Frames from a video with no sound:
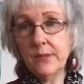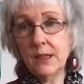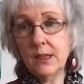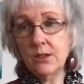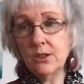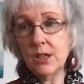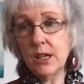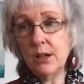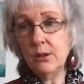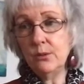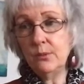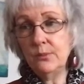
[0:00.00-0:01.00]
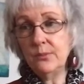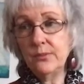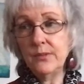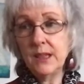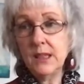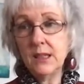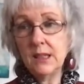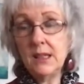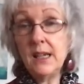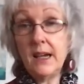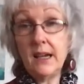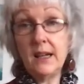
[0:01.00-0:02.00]
So,
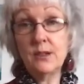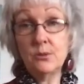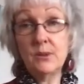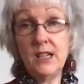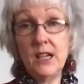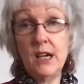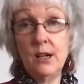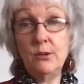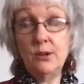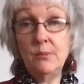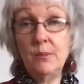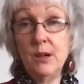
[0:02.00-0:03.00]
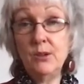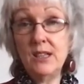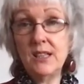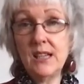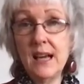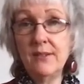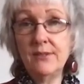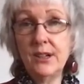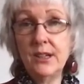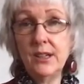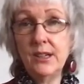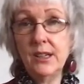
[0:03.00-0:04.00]
as we know, the
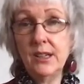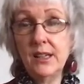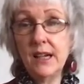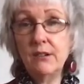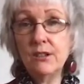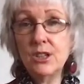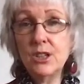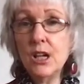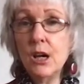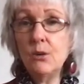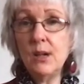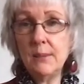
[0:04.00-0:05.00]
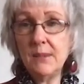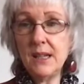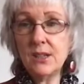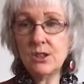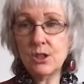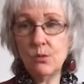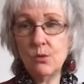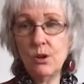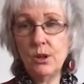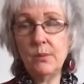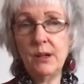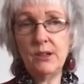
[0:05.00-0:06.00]
Bodhisattva, there is no limits to what
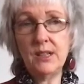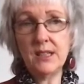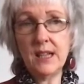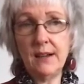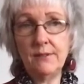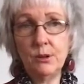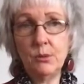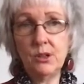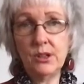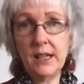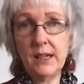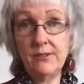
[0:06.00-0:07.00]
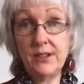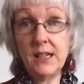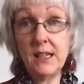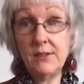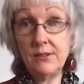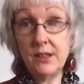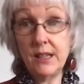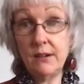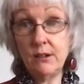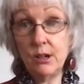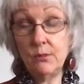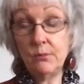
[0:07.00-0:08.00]
the Bodhisattva will give, even their
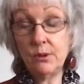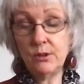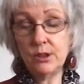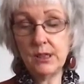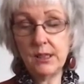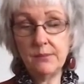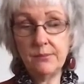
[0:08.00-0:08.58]
own body.